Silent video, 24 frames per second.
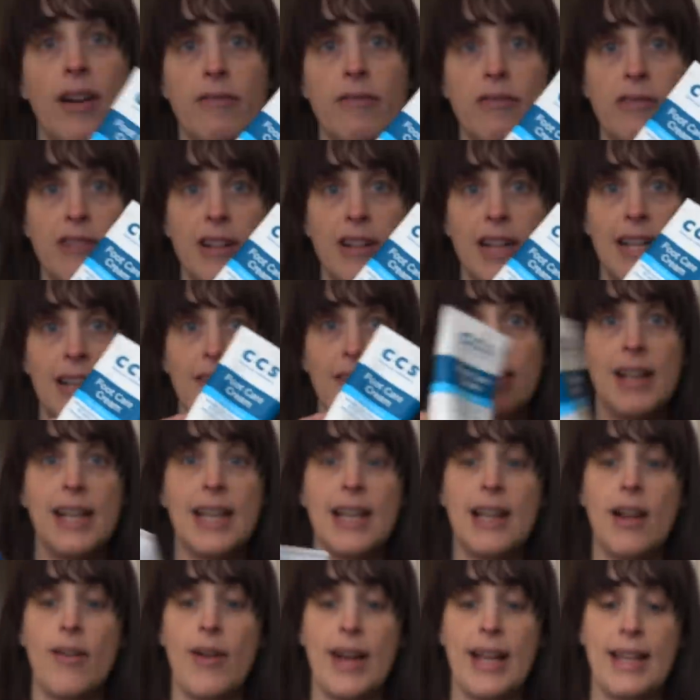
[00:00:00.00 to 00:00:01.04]
really, really
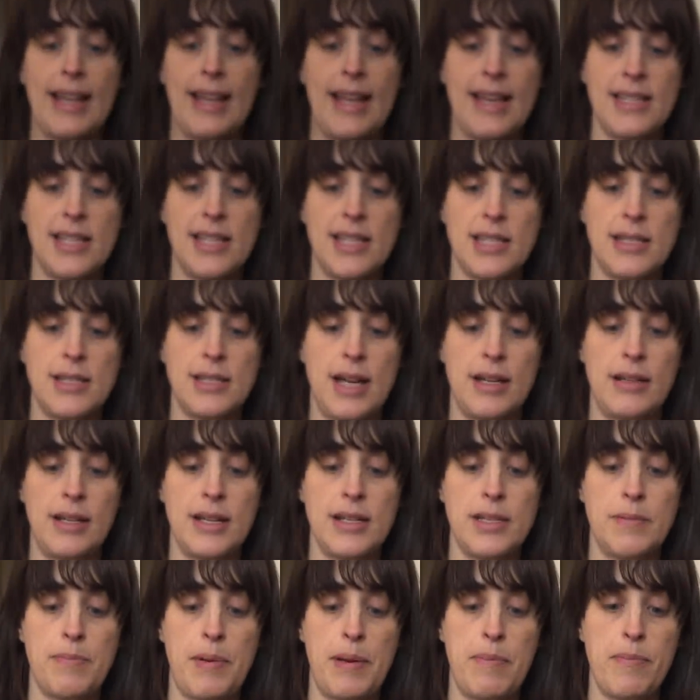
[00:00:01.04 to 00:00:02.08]
liked this. It's done.
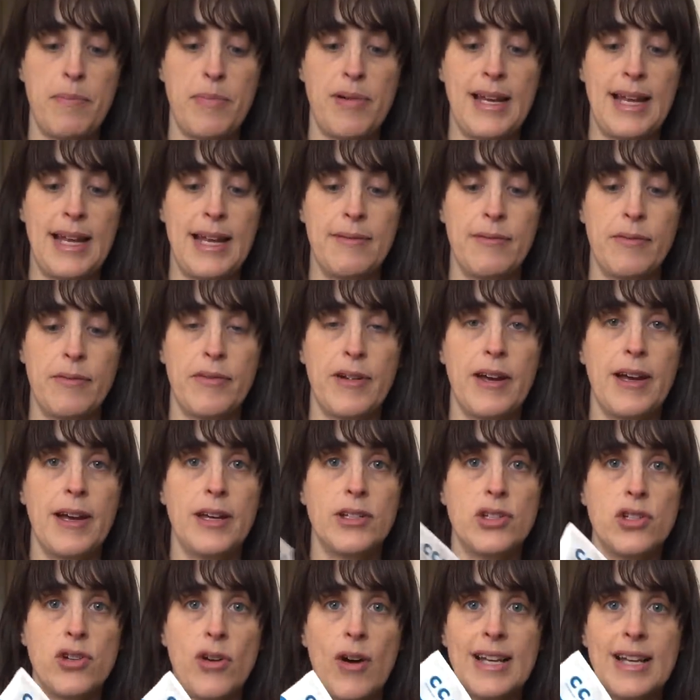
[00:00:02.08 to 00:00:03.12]
It's been brilliant for
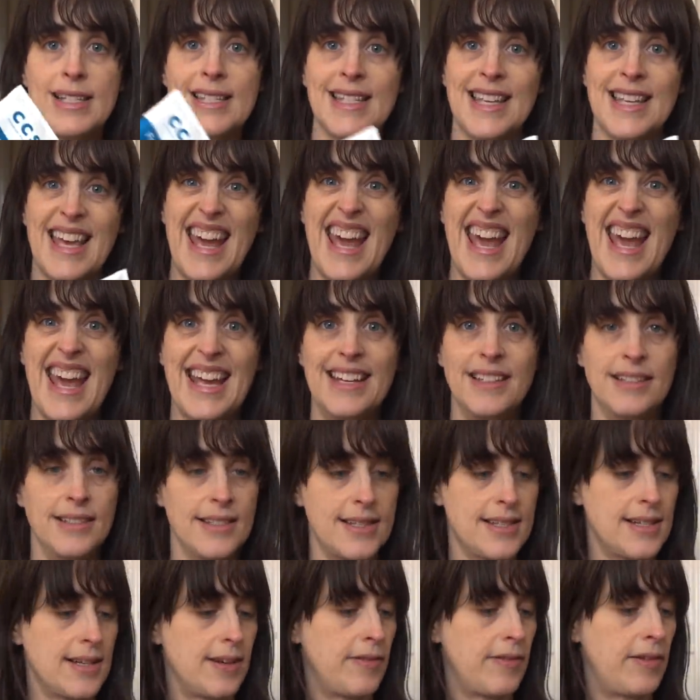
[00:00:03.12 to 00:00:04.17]
dry skin and
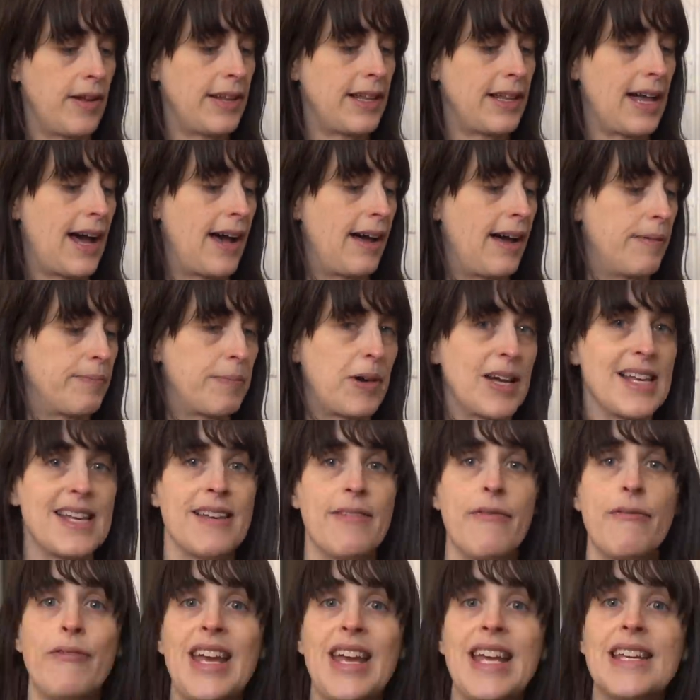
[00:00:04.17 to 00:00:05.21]
stuff like that. my
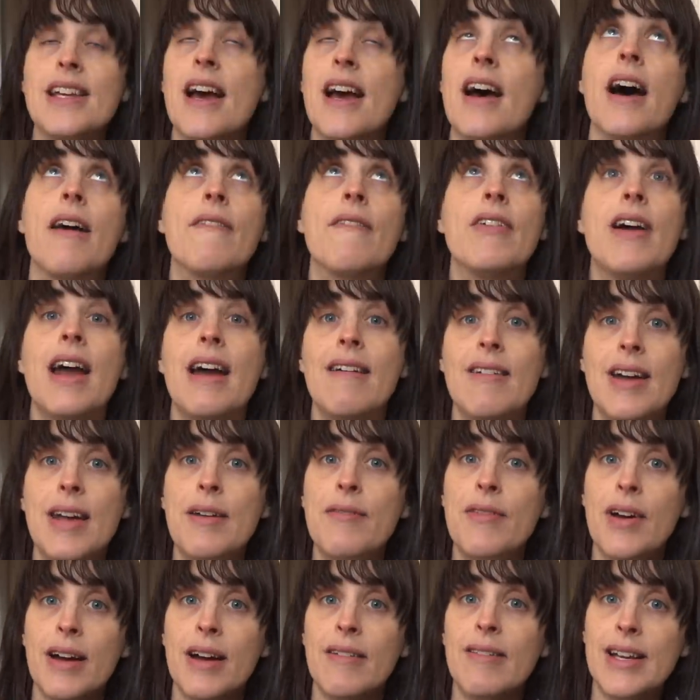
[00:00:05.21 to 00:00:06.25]
feet are very,
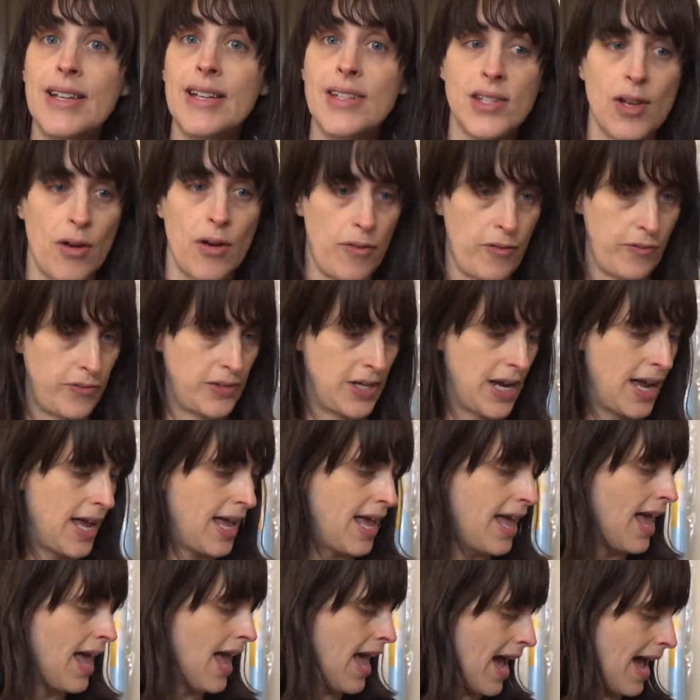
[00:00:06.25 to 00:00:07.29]
very soft.
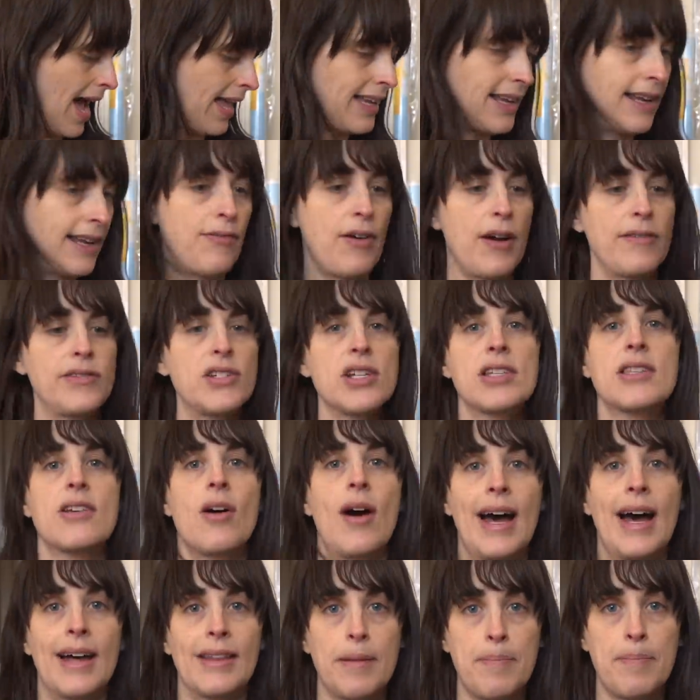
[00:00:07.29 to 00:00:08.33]
And then if I've just
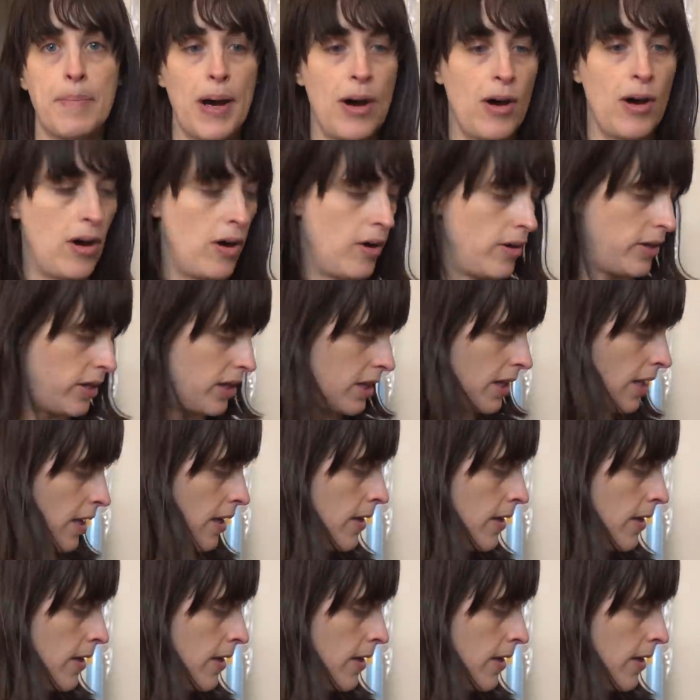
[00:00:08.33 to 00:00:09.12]
got out the bath,